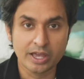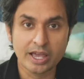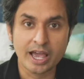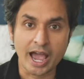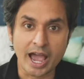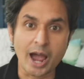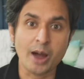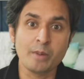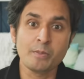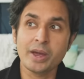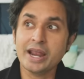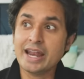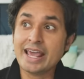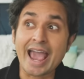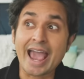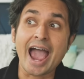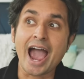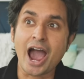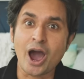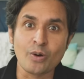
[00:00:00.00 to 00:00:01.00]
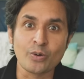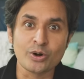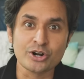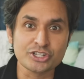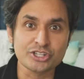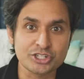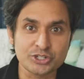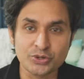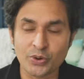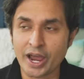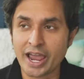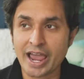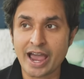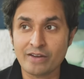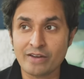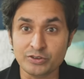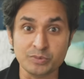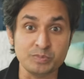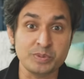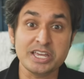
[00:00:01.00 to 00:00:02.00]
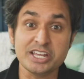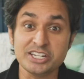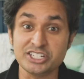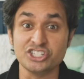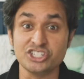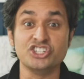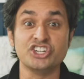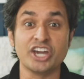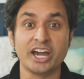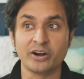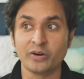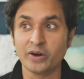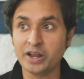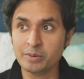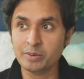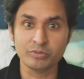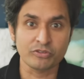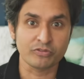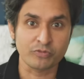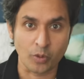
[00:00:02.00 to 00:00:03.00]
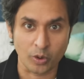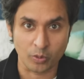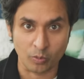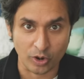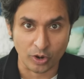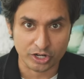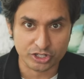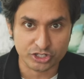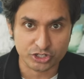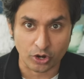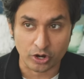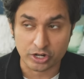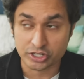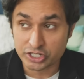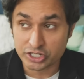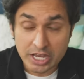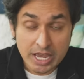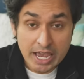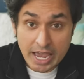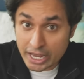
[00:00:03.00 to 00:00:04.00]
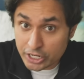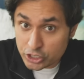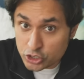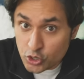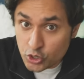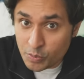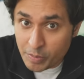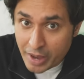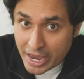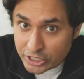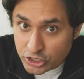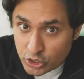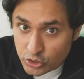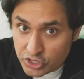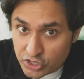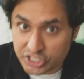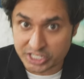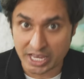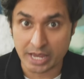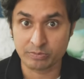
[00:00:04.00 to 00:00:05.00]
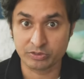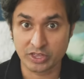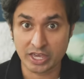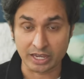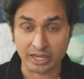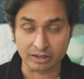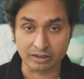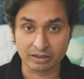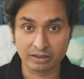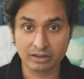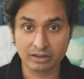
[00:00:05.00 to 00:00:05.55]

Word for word: How many hours do I have to be a degenerate before work starts? And you may do the same thing.